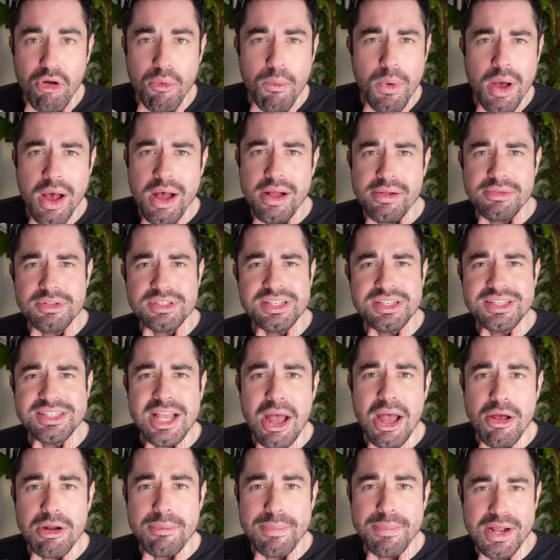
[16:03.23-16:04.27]
our words and
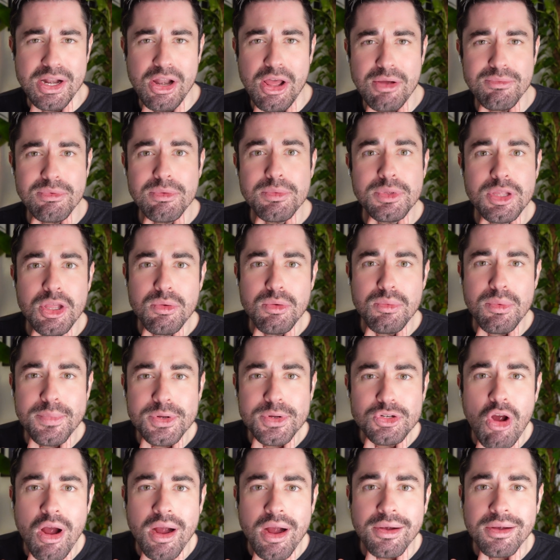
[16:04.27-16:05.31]
sound a bit like we do when we're
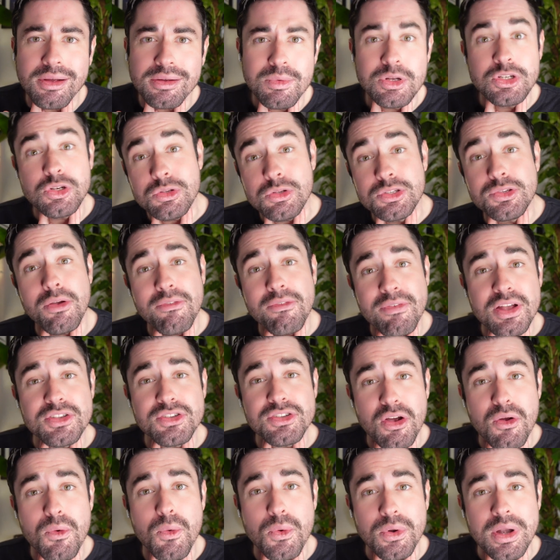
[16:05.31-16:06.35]
drunk, which also affects
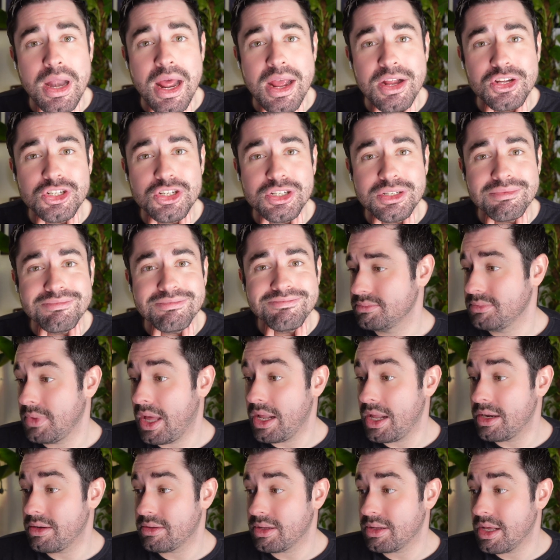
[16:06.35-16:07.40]
our coordination.
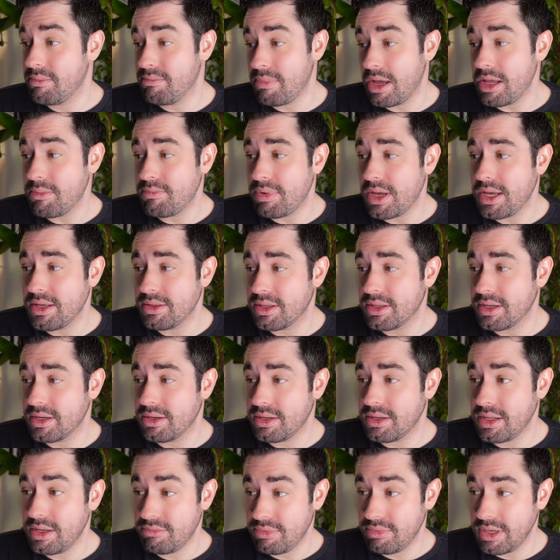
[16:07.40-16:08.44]
And it may be that
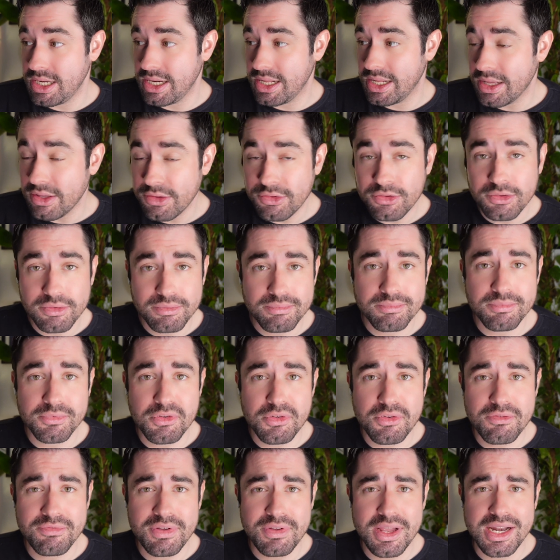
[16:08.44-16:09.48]
he really is
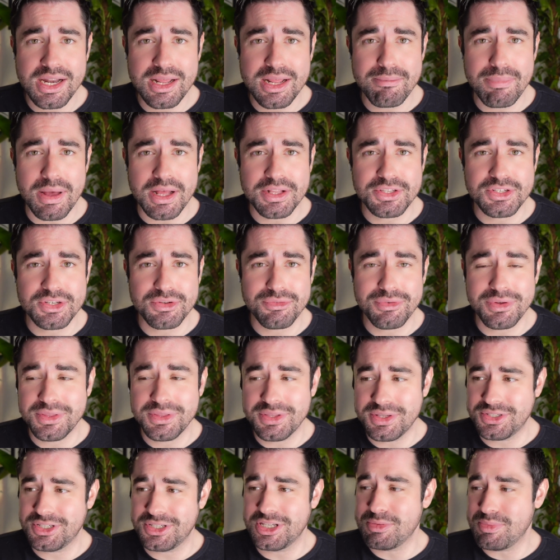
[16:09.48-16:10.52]
feeling better, and
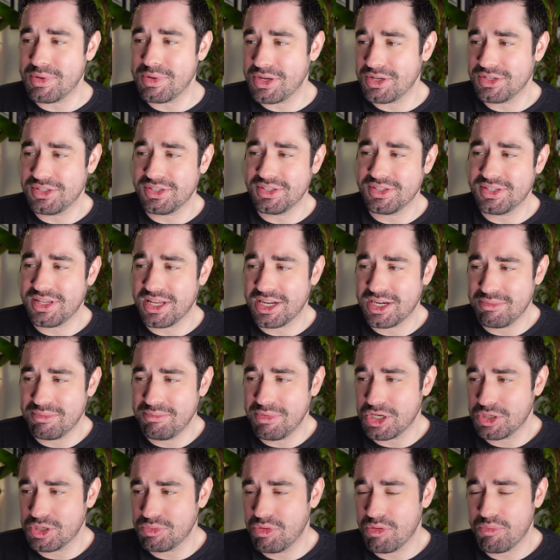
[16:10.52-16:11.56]
this is because he's had a
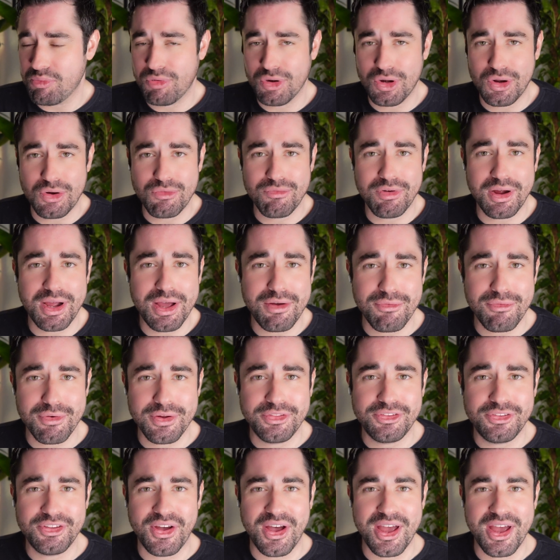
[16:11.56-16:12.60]
much more prolonged recovery
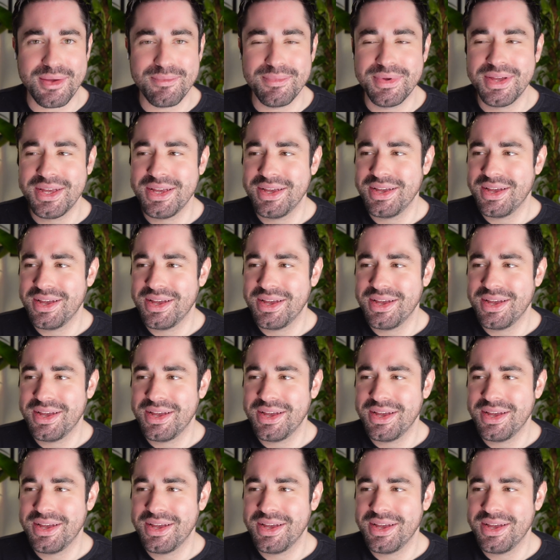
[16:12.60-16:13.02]
time,